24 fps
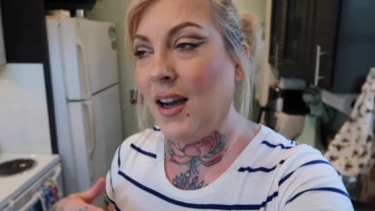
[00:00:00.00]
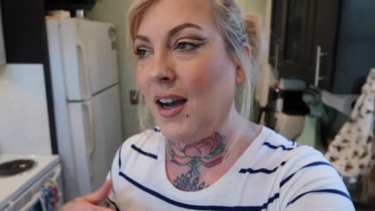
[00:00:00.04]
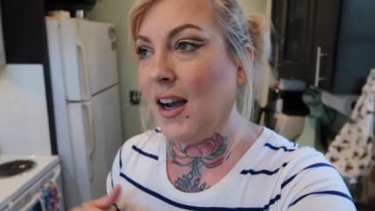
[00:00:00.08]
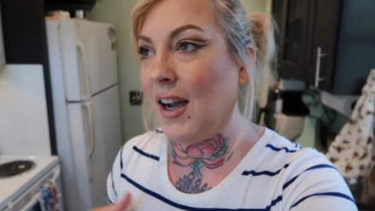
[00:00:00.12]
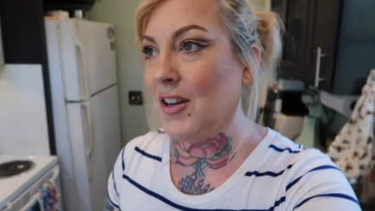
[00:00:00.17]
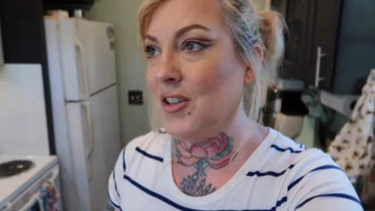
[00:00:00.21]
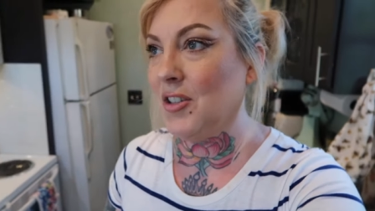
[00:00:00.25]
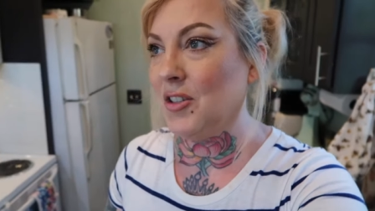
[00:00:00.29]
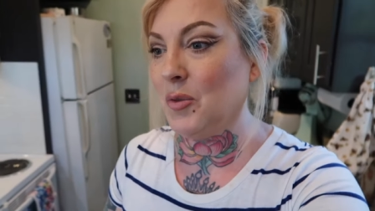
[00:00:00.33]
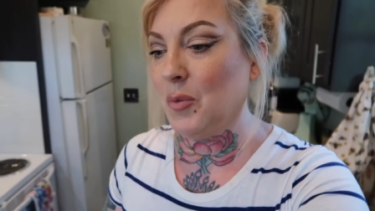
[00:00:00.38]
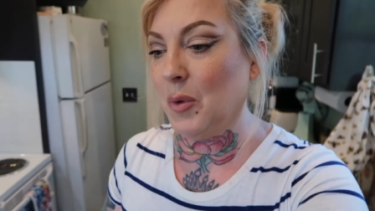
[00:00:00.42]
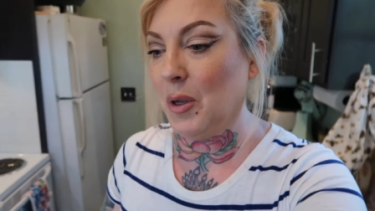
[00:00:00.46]
I
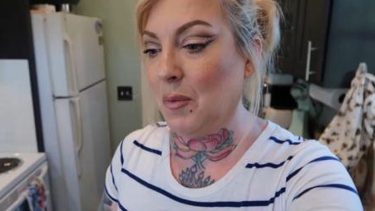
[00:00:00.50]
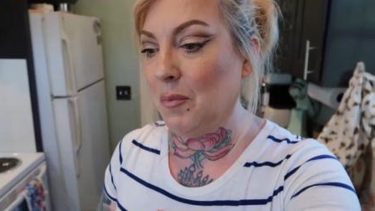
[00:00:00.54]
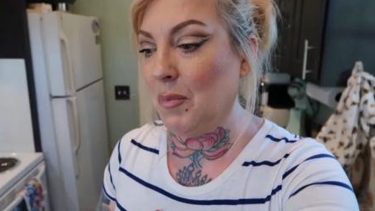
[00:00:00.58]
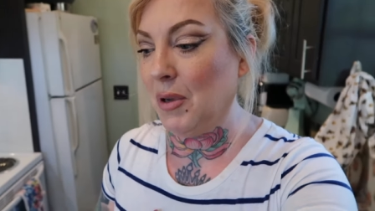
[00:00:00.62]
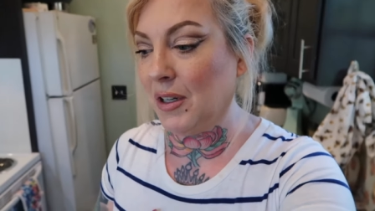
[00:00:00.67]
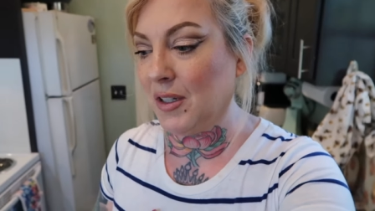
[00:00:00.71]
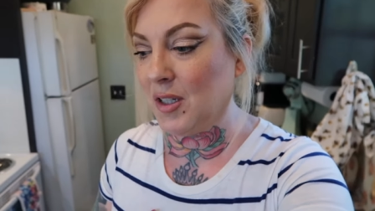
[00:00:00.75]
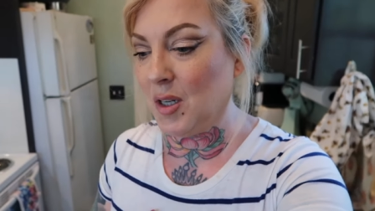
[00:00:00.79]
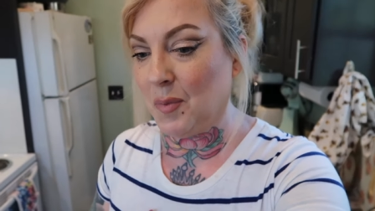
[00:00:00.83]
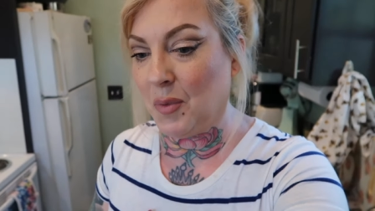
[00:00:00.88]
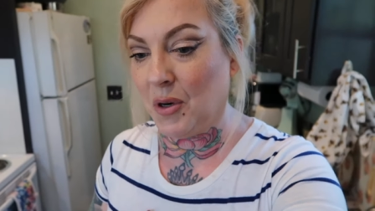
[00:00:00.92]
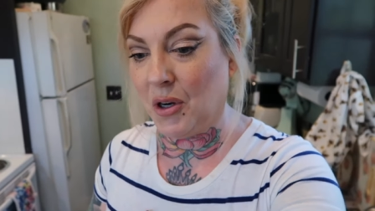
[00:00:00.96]
just went and
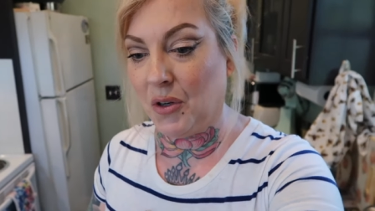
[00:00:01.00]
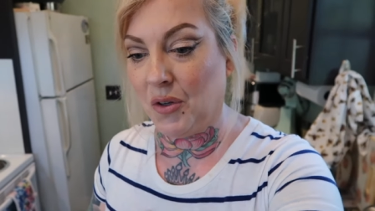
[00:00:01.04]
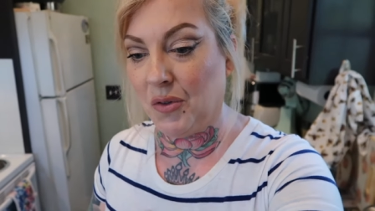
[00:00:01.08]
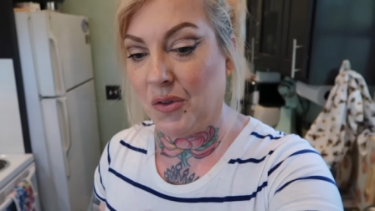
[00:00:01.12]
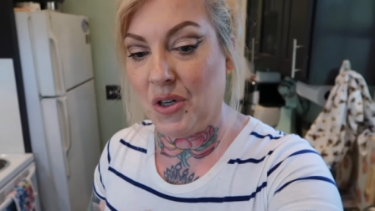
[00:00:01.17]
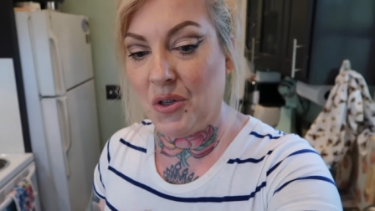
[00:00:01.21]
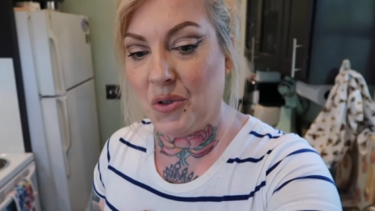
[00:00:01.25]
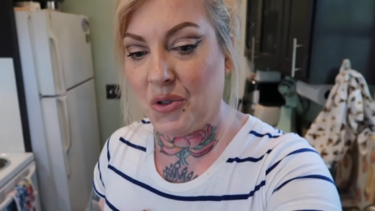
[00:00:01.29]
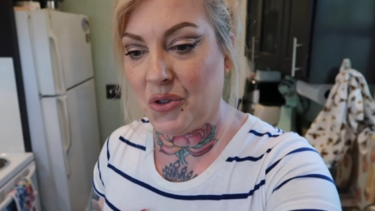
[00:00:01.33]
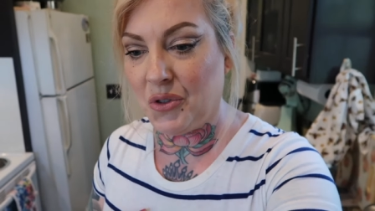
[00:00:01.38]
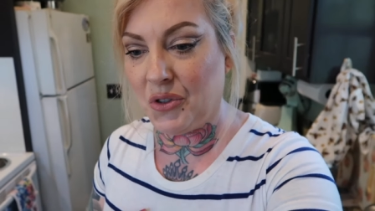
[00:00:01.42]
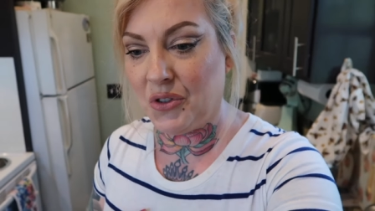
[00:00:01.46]
picked up our
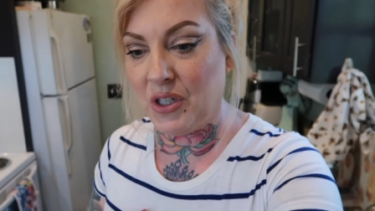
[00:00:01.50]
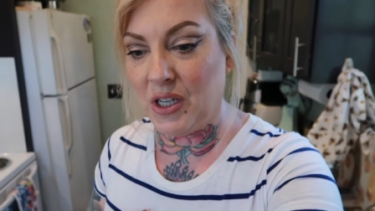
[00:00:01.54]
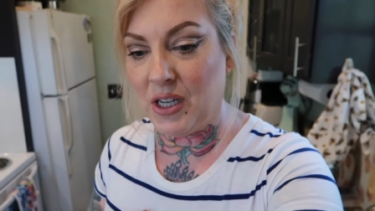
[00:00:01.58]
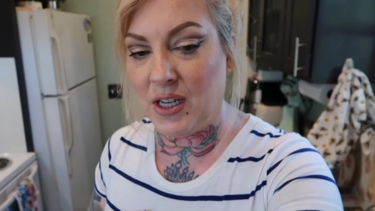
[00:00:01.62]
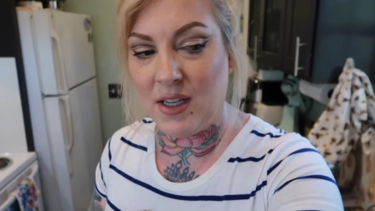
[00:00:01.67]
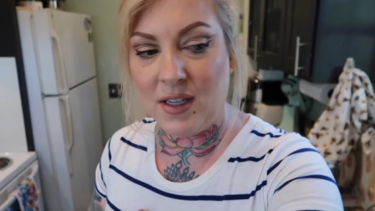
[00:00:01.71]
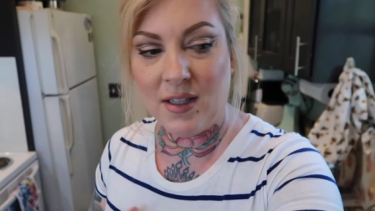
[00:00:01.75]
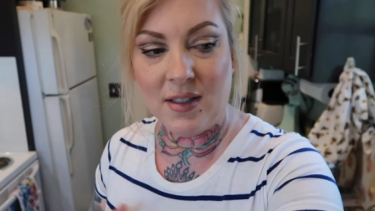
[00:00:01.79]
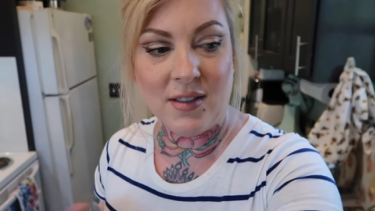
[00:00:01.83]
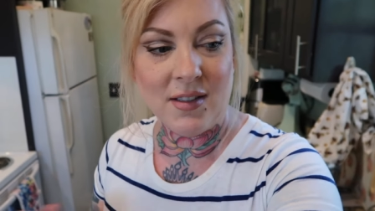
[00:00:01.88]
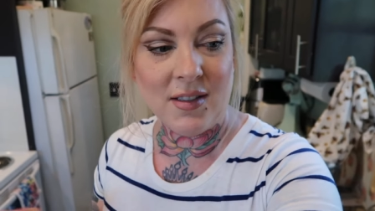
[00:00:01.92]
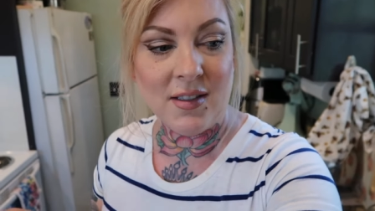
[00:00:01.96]

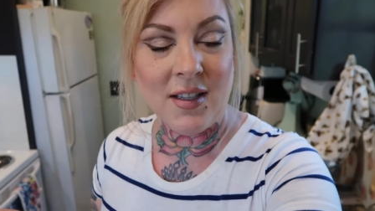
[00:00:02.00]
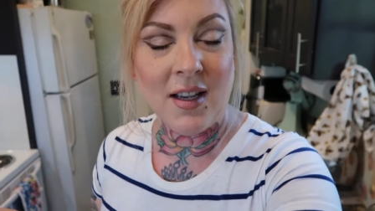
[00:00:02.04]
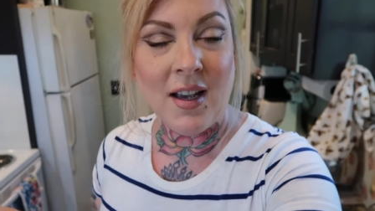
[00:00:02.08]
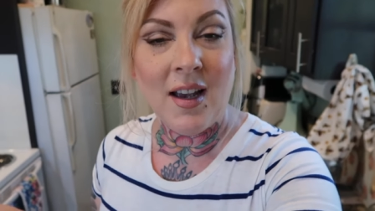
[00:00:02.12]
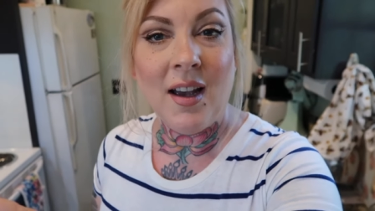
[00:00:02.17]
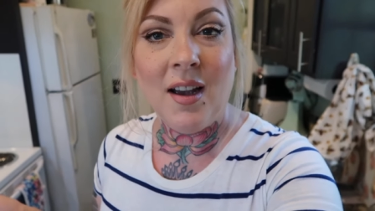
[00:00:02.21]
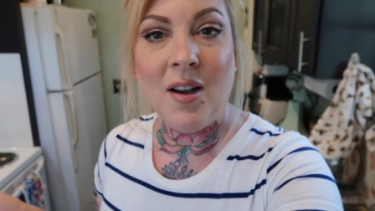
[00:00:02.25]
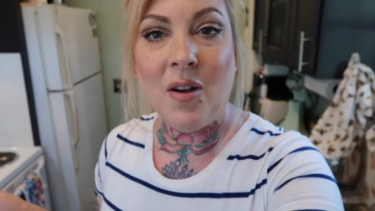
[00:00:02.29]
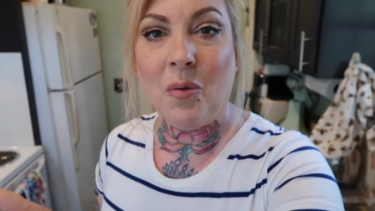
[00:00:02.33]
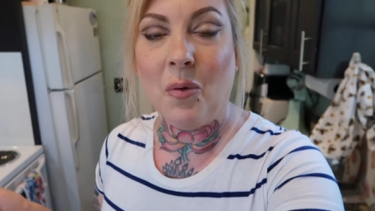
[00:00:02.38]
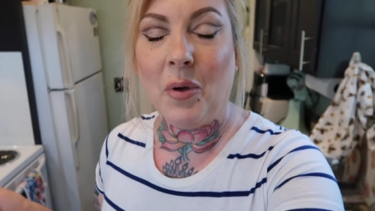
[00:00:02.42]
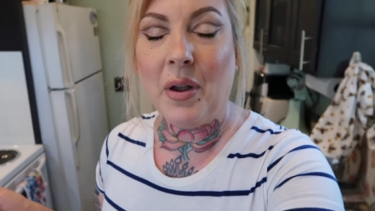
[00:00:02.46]
groceries.
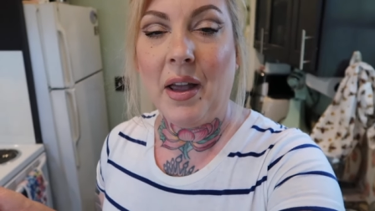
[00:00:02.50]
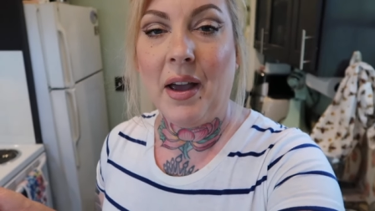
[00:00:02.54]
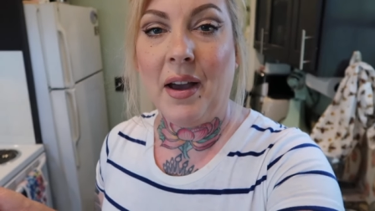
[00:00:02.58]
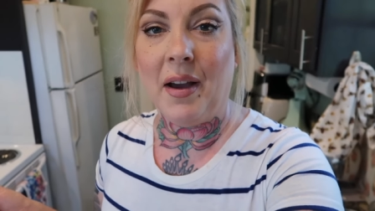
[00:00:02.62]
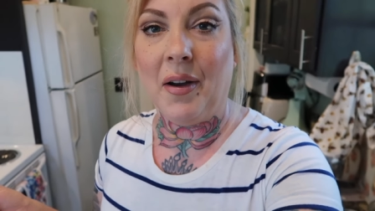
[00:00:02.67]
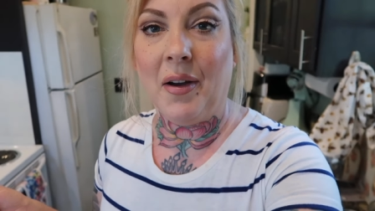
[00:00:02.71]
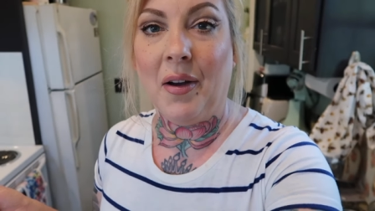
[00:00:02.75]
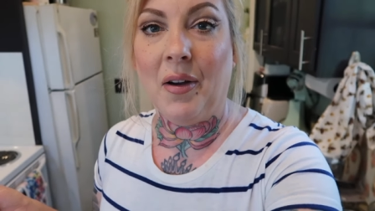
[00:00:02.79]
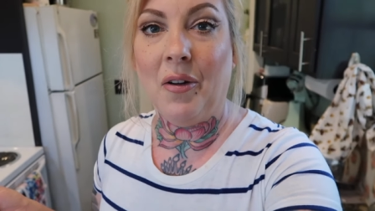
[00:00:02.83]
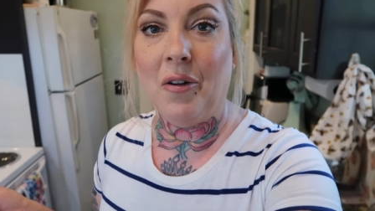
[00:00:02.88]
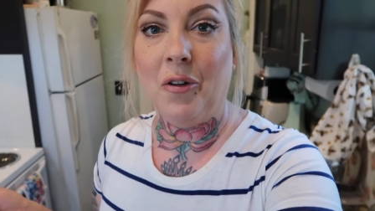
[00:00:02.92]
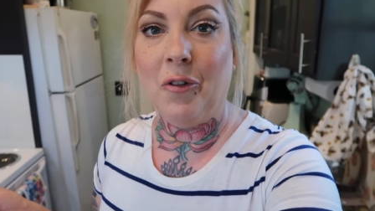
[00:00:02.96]
We
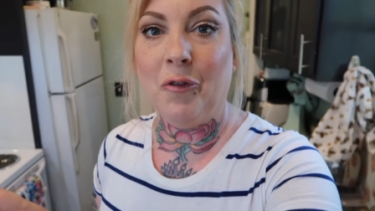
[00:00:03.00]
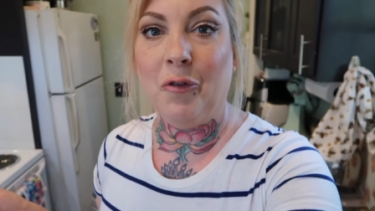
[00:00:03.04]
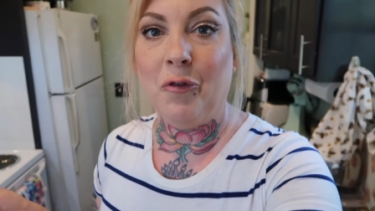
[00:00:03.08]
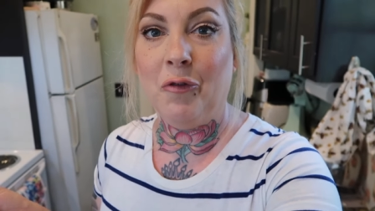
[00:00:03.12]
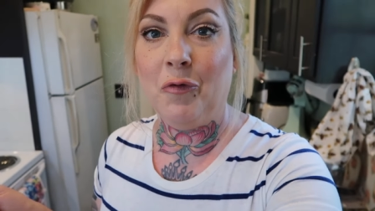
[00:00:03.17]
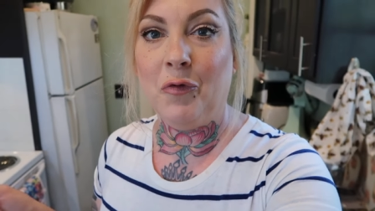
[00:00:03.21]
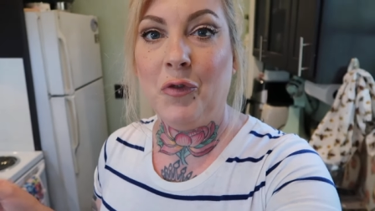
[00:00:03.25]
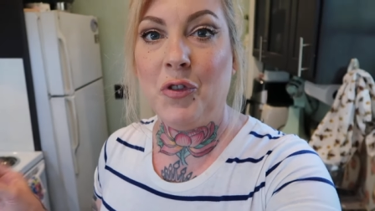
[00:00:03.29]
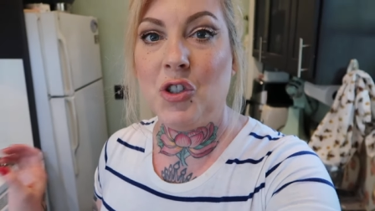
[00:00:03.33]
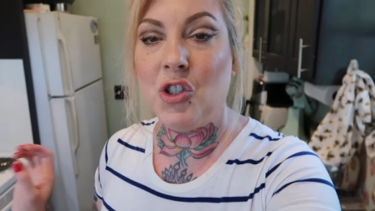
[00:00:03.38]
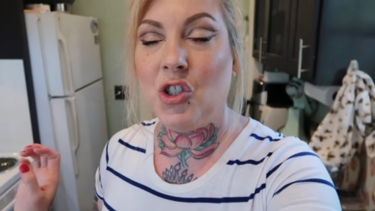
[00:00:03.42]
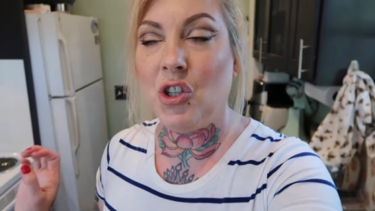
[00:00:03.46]
have
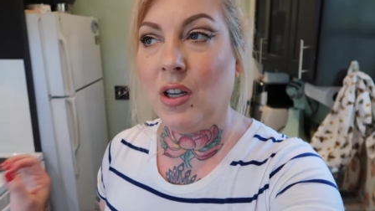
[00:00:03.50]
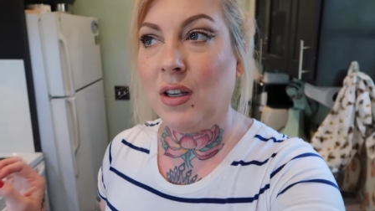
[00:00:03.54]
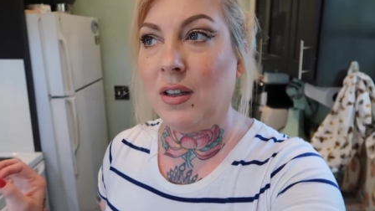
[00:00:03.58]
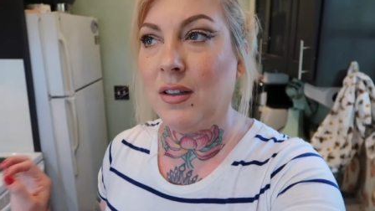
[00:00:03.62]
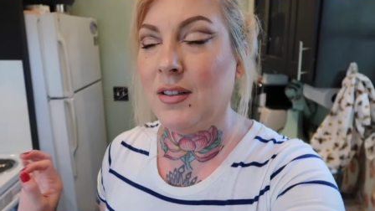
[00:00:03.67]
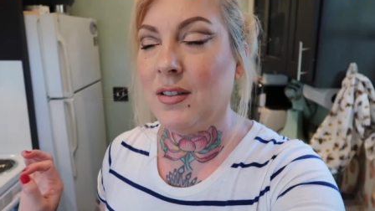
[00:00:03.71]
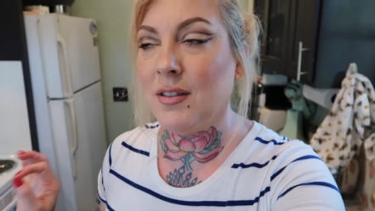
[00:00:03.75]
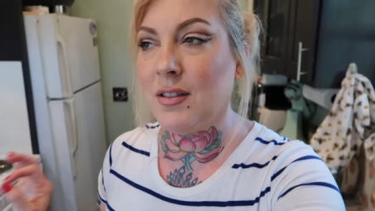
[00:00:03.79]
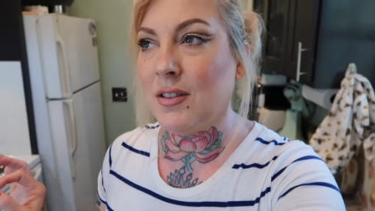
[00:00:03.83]
chicken